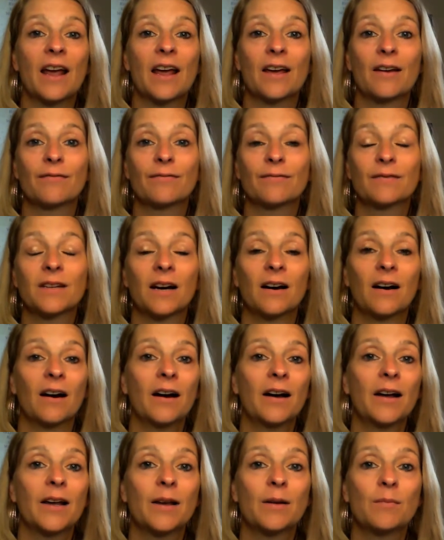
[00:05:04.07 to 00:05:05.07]
have
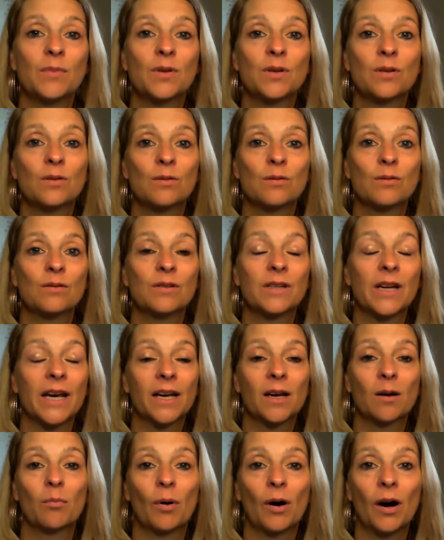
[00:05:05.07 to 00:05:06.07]
time to
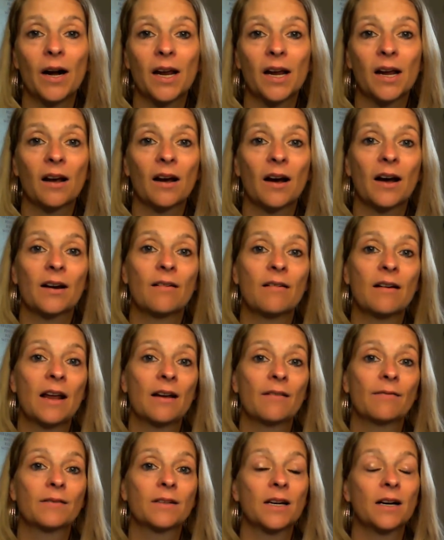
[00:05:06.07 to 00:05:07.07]
take a break. I don't
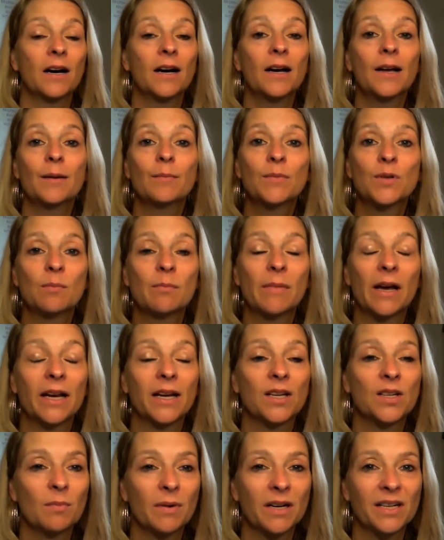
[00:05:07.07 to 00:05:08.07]
have time to
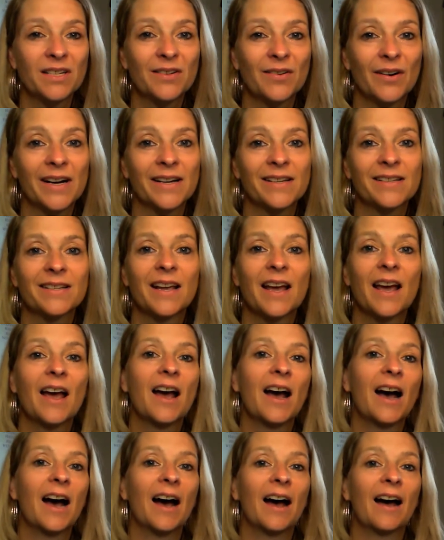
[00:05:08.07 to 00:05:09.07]
manage my stress.
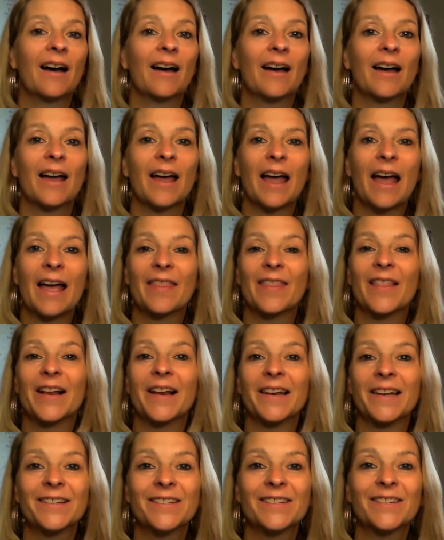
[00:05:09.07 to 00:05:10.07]
And the
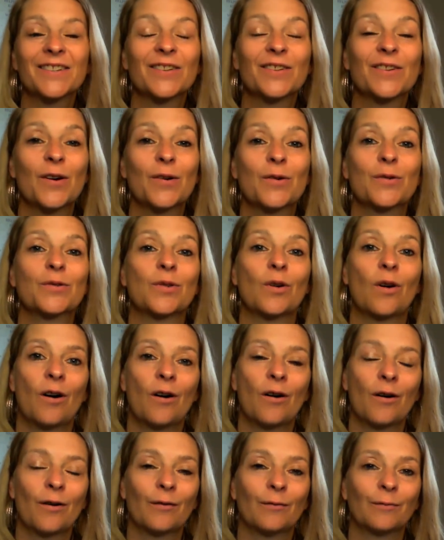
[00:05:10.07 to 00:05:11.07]
list goes
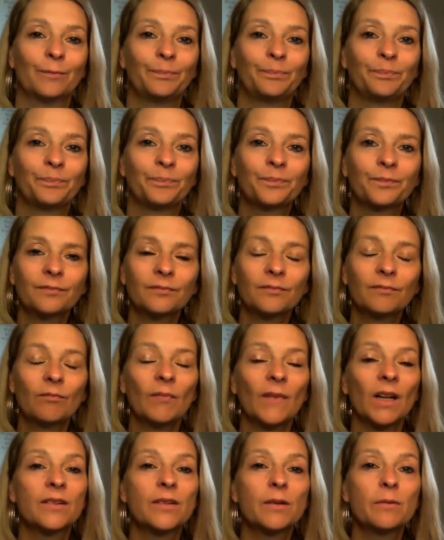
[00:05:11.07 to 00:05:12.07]
on.
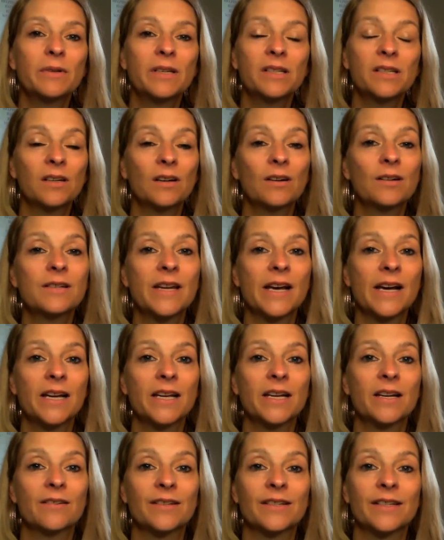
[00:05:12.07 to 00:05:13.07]
So we start
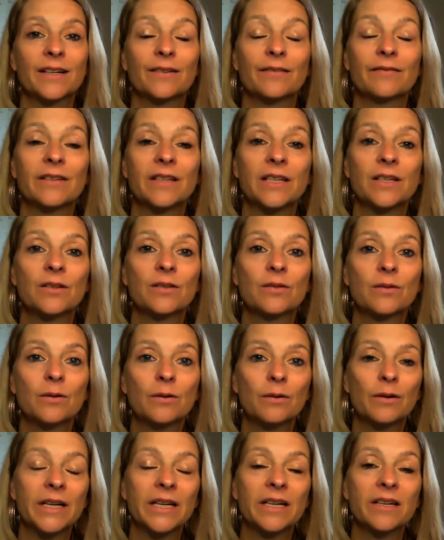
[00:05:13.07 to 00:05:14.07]
telling ourselves these
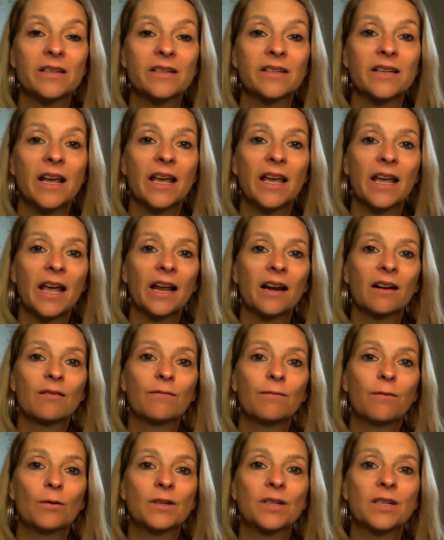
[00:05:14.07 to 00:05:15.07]
stories, and
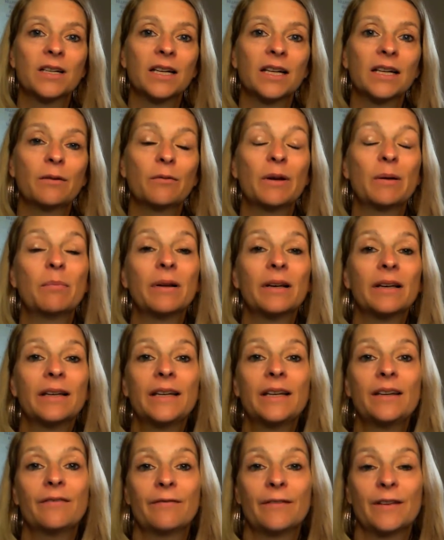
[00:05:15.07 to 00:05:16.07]
unfortunately we
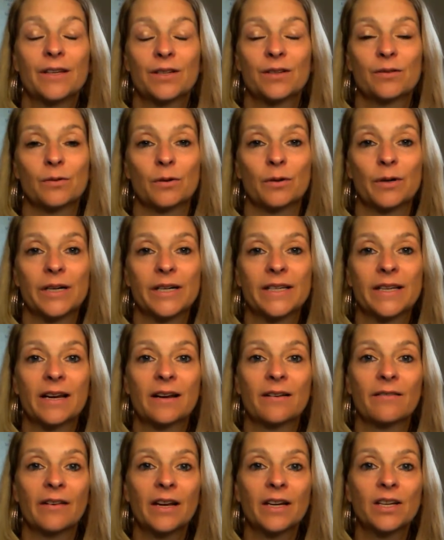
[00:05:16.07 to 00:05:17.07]
believe these stories,
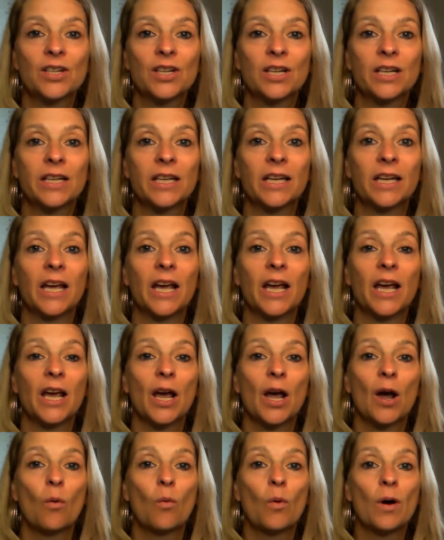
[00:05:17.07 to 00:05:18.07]
and eventually
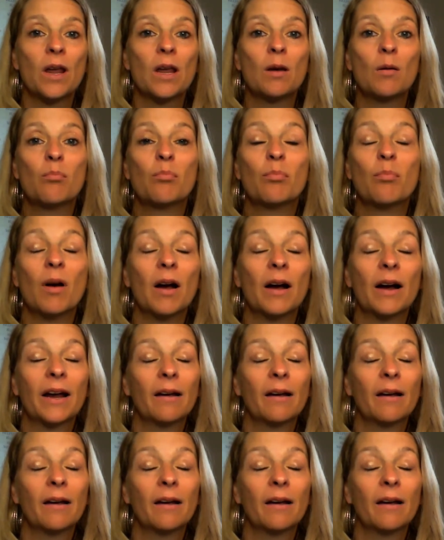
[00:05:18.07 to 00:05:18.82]
we